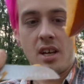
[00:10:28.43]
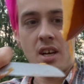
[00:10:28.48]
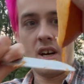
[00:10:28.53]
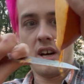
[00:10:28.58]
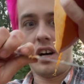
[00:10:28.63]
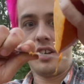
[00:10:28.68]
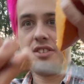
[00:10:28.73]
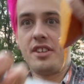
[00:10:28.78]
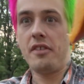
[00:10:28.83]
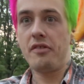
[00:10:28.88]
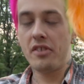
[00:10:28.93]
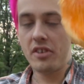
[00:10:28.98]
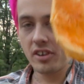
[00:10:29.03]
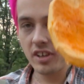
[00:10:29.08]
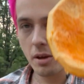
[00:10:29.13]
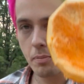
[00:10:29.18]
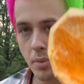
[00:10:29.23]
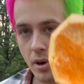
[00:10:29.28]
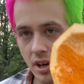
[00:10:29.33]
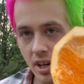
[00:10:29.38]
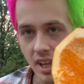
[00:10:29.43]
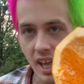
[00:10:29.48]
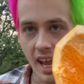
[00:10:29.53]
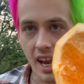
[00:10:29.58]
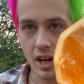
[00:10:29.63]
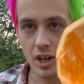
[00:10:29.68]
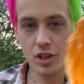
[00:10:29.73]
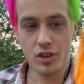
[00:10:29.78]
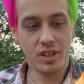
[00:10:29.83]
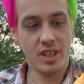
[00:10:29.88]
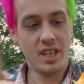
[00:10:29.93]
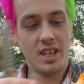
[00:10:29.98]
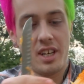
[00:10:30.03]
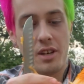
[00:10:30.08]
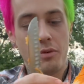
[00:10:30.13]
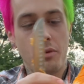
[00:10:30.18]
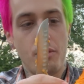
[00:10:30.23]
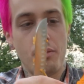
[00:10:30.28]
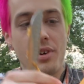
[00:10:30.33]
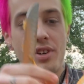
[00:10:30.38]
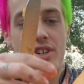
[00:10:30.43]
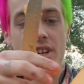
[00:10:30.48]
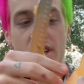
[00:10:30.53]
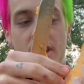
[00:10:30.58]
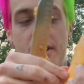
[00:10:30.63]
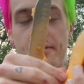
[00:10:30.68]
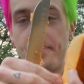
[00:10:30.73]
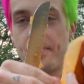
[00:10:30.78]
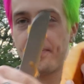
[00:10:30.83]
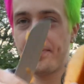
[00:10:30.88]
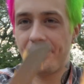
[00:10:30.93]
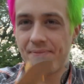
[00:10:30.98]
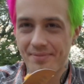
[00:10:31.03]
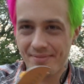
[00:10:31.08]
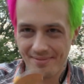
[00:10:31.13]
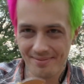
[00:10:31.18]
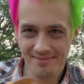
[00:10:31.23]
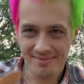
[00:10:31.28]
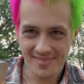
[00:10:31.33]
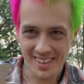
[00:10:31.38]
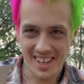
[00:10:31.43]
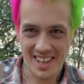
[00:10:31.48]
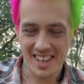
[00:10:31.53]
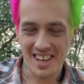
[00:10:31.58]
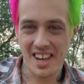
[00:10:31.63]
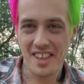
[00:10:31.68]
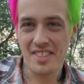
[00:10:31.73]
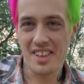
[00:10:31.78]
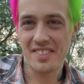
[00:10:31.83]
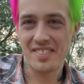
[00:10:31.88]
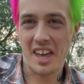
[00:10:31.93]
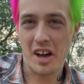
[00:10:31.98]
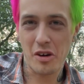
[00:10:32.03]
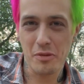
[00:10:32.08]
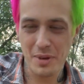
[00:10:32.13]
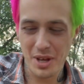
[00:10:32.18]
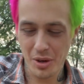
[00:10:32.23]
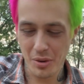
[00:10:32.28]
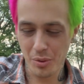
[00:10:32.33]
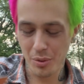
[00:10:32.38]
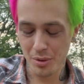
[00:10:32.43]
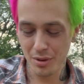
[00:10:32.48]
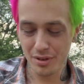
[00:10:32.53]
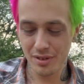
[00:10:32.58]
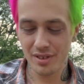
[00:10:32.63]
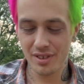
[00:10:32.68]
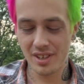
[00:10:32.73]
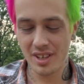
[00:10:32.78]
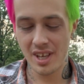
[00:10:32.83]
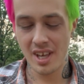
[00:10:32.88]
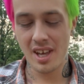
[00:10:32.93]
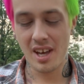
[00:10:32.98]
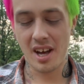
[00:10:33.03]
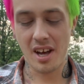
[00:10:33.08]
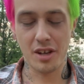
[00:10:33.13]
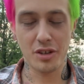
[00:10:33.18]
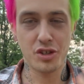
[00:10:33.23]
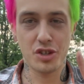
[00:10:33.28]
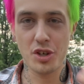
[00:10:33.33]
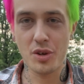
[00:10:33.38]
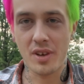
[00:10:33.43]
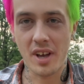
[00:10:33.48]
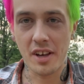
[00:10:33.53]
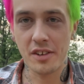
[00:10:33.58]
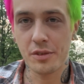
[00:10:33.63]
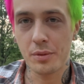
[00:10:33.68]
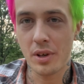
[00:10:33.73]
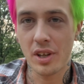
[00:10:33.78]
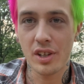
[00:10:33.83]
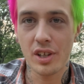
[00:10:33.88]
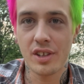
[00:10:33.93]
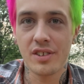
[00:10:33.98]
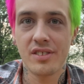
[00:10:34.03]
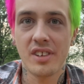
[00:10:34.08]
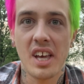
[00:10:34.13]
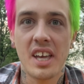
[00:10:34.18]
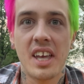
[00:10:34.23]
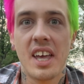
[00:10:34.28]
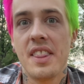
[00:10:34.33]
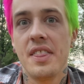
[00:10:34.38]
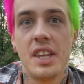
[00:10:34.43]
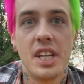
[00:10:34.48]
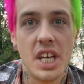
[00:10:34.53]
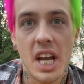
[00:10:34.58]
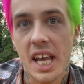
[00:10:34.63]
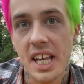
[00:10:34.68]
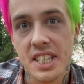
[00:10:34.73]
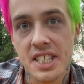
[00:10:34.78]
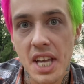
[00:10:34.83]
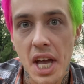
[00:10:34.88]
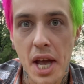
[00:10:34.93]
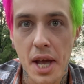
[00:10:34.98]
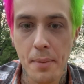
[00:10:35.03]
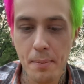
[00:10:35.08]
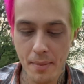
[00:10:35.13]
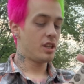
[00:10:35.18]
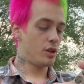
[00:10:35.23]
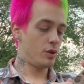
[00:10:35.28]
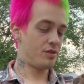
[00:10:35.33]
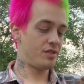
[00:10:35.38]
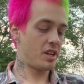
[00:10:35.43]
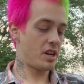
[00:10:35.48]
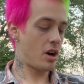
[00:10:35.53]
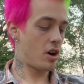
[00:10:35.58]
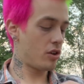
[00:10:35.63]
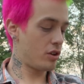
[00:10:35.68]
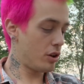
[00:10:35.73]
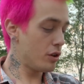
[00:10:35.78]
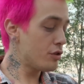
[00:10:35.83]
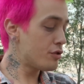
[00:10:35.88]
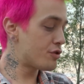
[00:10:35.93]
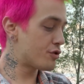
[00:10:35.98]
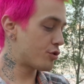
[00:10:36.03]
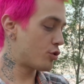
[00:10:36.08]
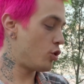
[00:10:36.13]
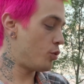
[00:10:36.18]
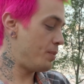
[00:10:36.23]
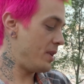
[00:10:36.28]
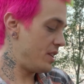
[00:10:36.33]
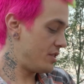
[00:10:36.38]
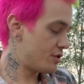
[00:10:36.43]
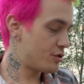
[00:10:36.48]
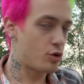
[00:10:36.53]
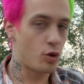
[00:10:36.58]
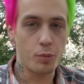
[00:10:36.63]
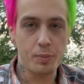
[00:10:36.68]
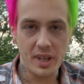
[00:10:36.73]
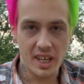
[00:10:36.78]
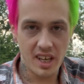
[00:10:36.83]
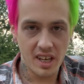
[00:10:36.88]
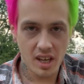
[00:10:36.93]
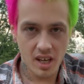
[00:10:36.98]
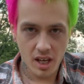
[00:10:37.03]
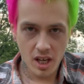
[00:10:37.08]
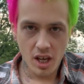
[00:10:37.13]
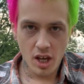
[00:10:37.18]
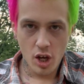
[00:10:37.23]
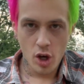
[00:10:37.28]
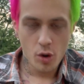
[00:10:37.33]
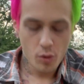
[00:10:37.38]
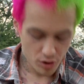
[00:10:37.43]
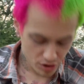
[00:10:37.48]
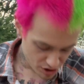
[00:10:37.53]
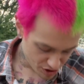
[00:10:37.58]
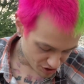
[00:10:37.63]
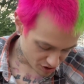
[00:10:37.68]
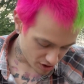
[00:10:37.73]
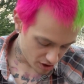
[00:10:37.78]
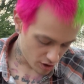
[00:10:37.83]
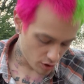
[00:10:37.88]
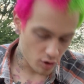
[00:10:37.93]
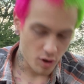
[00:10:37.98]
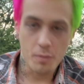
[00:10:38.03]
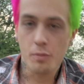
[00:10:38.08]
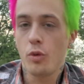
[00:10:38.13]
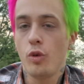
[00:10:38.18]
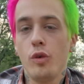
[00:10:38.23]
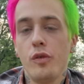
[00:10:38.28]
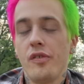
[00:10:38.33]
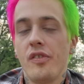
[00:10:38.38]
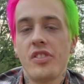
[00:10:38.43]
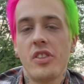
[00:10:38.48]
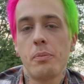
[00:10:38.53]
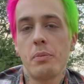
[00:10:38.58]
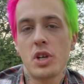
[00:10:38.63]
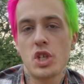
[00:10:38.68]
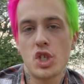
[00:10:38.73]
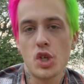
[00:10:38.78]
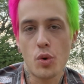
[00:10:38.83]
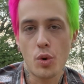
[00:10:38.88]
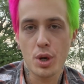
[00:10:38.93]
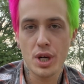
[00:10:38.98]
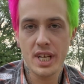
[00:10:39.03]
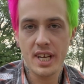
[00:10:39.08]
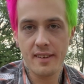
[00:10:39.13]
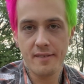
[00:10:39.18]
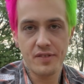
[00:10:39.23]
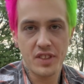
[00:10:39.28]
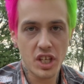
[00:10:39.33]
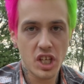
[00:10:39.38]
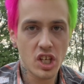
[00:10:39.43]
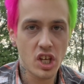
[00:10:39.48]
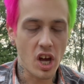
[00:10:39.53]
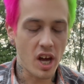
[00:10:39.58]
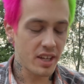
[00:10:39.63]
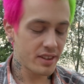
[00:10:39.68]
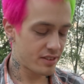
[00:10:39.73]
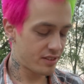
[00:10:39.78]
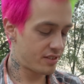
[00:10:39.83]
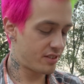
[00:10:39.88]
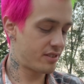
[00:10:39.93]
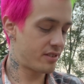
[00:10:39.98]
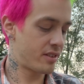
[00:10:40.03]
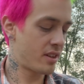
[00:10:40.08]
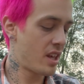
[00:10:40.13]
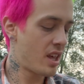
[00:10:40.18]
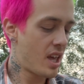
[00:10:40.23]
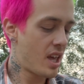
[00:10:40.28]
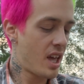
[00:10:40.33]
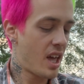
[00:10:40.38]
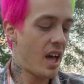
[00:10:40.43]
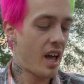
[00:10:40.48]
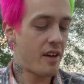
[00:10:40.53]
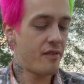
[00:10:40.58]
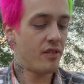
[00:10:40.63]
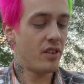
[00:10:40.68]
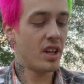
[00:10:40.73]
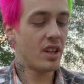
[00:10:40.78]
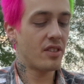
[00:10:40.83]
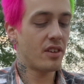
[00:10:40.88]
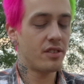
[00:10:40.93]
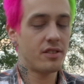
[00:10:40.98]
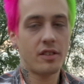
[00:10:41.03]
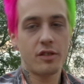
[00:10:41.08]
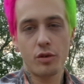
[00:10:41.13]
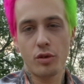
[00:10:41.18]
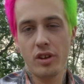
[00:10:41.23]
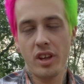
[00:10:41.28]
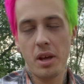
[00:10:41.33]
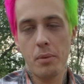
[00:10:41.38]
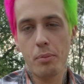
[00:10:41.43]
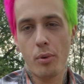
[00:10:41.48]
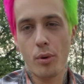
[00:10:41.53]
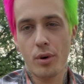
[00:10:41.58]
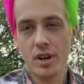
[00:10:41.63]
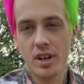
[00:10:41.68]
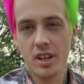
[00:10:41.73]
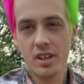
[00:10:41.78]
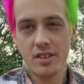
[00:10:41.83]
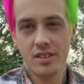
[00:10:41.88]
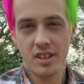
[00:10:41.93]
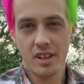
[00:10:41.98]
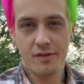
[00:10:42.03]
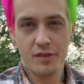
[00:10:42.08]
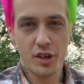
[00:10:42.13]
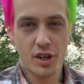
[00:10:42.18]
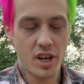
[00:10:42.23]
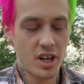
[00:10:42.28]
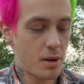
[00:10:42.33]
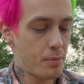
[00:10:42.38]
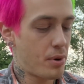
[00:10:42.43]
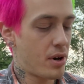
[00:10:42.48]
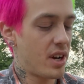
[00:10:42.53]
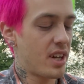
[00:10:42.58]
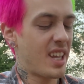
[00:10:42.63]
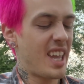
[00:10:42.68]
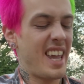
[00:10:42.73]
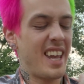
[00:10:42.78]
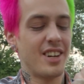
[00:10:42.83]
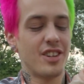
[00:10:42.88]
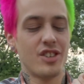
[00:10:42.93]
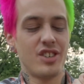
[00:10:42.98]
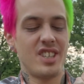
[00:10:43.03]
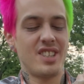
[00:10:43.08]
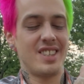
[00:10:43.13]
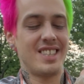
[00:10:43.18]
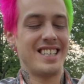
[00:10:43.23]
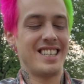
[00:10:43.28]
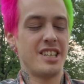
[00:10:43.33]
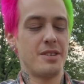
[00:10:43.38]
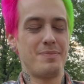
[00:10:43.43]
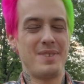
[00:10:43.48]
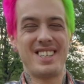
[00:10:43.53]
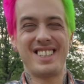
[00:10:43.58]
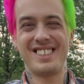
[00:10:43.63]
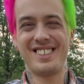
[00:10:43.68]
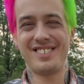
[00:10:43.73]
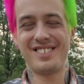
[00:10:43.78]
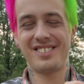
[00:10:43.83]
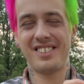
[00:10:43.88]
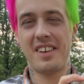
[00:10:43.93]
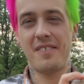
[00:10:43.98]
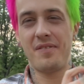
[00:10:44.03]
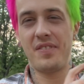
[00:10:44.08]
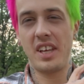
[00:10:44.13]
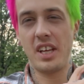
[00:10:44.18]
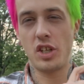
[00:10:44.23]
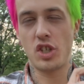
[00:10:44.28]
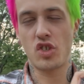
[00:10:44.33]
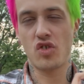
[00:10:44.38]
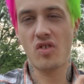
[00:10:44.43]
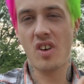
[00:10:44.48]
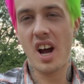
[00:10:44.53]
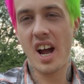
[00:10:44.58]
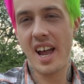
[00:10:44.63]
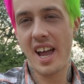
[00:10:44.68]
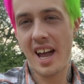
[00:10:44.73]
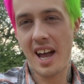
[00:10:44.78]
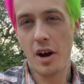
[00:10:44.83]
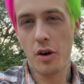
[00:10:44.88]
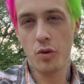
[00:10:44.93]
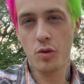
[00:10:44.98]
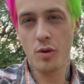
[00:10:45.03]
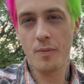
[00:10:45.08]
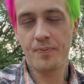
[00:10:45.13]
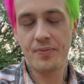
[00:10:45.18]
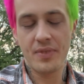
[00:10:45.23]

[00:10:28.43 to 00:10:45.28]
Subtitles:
I'll definitely put a candle in it when we're done. And I think that would be cool. I'll show you guys what it looks like in the nighttime. Using our little scoopy, we're just gonna remove the majority of the guts. I feel like this is really important if you're gonna put a candle in there, because if they dry out,